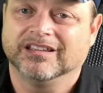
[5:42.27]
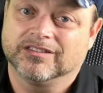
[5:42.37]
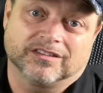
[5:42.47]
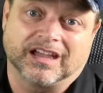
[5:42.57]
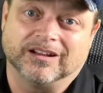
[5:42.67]

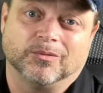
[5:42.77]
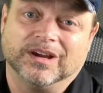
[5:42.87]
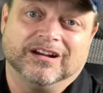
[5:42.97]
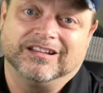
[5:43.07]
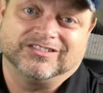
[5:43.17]
It's kind of
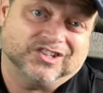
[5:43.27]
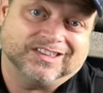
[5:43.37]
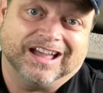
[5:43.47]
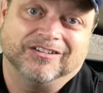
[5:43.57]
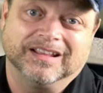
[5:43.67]
weird. It's just
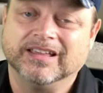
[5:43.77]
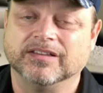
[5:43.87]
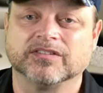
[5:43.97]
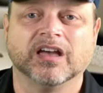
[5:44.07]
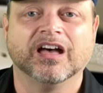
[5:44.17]
how it is.